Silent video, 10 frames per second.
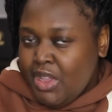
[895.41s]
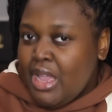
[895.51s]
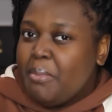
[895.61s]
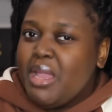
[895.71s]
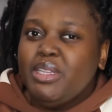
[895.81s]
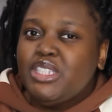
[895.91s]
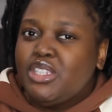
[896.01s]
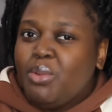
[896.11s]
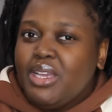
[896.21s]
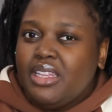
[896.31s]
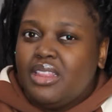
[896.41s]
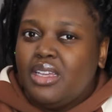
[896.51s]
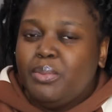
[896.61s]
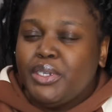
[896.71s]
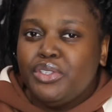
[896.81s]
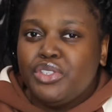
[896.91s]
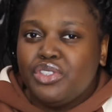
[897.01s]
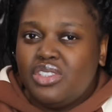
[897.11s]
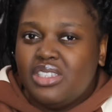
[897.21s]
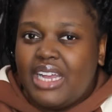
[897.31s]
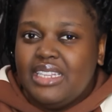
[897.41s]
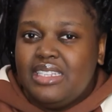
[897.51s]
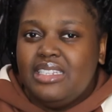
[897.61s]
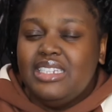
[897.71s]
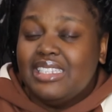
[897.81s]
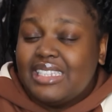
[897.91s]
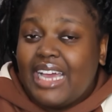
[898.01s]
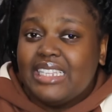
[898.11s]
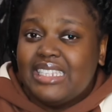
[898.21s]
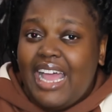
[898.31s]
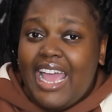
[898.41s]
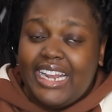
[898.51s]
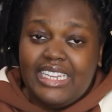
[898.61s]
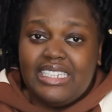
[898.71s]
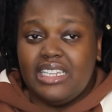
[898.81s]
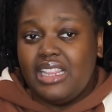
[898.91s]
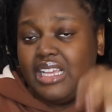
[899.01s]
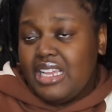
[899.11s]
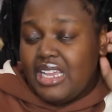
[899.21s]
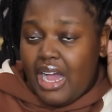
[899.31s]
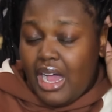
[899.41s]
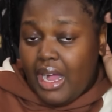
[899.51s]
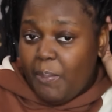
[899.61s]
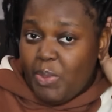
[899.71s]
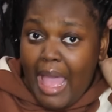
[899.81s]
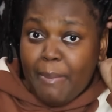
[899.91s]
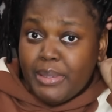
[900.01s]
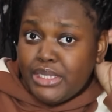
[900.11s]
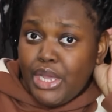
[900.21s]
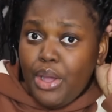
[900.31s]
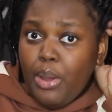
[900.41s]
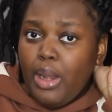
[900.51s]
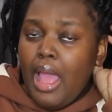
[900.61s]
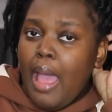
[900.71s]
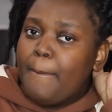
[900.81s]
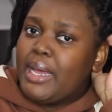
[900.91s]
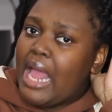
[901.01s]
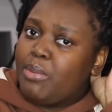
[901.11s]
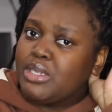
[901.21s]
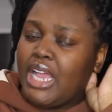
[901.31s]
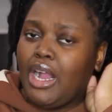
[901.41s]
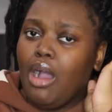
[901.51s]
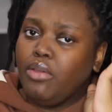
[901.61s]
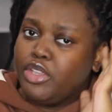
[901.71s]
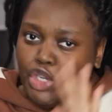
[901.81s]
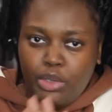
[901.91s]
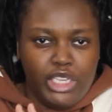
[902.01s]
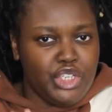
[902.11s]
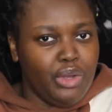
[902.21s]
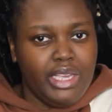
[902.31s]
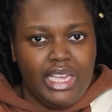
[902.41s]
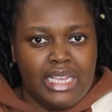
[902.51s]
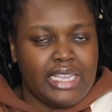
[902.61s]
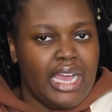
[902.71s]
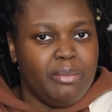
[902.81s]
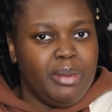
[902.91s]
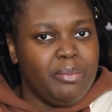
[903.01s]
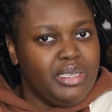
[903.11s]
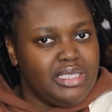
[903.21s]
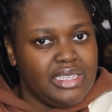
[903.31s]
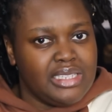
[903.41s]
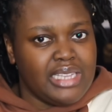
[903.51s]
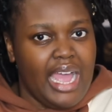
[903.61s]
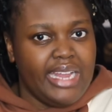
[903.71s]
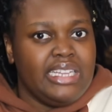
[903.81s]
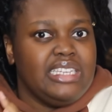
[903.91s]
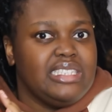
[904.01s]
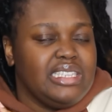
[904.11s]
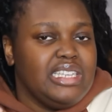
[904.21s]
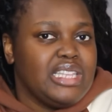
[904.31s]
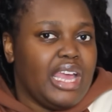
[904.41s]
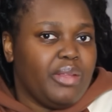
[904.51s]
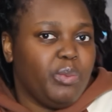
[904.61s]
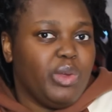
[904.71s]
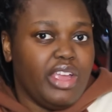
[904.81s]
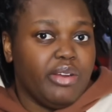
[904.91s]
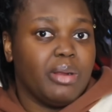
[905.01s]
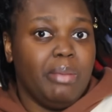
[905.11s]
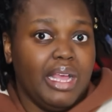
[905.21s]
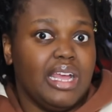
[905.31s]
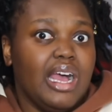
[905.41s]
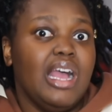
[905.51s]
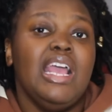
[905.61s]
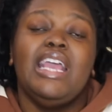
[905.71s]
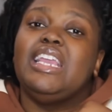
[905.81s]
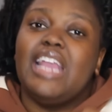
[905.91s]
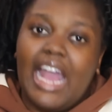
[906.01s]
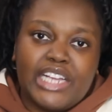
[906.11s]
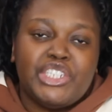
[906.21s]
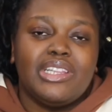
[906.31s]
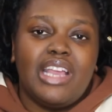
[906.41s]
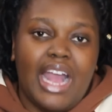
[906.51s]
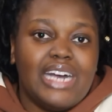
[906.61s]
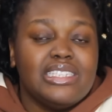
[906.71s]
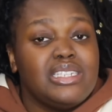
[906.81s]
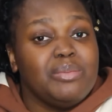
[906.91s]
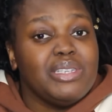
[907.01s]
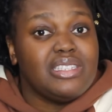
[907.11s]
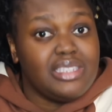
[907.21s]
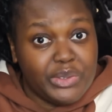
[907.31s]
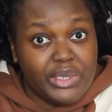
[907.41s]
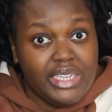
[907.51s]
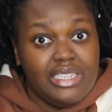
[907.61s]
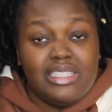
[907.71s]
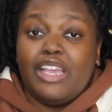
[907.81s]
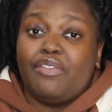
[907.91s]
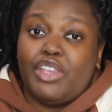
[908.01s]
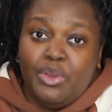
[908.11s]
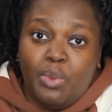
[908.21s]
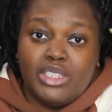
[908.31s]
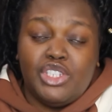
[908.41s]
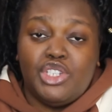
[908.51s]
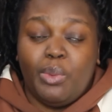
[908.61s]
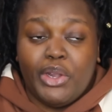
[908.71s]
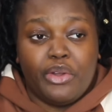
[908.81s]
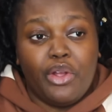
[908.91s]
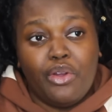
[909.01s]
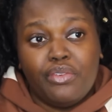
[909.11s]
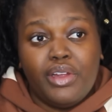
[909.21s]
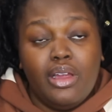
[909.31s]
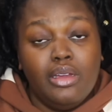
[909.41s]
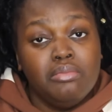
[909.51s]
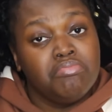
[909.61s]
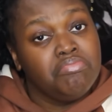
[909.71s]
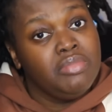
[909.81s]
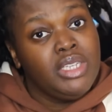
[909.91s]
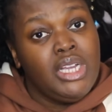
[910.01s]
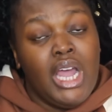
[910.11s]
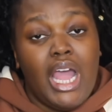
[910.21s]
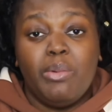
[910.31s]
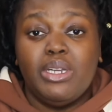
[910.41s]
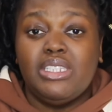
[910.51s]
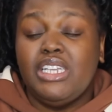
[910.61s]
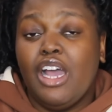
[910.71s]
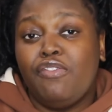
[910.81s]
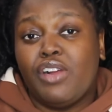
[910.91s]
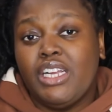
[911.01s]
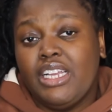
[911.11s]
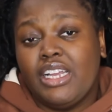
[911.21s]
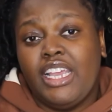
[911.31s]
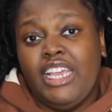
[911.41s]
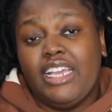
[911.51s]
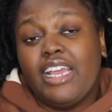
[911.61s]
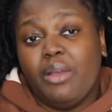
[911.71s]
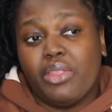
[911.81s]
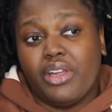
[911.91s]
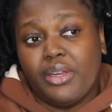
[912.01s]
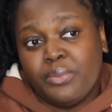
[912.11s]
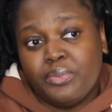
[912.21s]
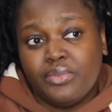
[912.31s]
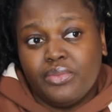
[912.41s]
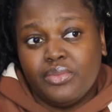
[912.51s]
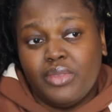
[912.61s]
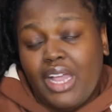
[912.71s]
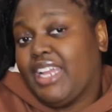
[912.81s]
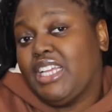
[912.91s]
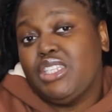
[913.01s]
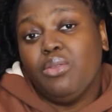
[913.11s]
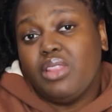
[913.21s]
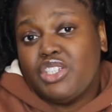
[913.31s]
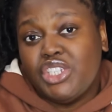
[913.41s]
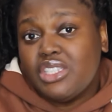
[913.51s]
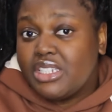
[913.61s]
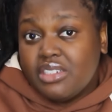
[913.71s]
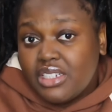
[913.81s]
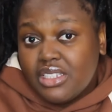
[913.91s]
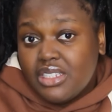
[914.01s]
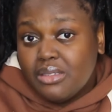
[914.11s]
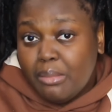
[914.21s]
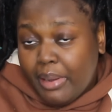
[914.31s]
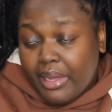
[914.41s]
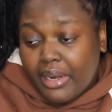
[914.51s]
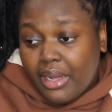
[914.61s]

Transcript: Maybe it's the way that the producers decided to edit the episode, but I was like, oh, the jokey kind of been put to the side, and he sees that with Arabella, he actually has to be serious if he wants to win her over. I want to see how far he can get with her. Again, I don't think she's serious, but